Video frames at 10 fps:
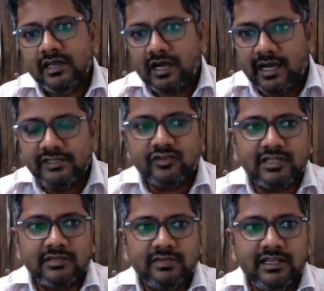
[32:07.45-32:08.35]

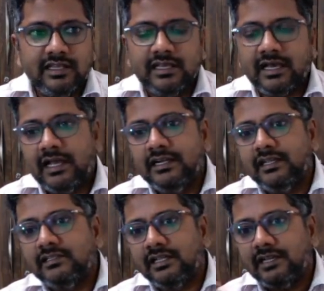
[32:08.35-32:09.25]
isothermally, and
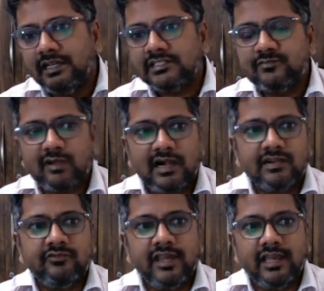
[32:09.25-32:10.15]
in the next part
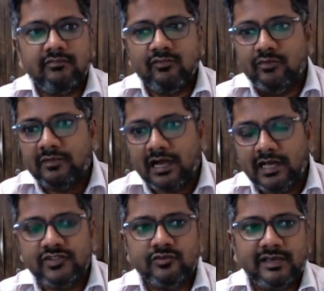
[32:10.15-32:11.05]
we have moved
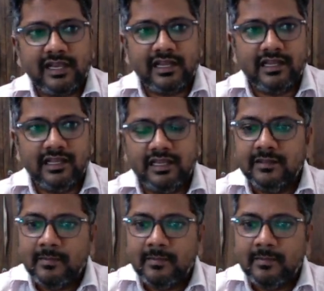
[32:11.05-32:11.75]
isobarically,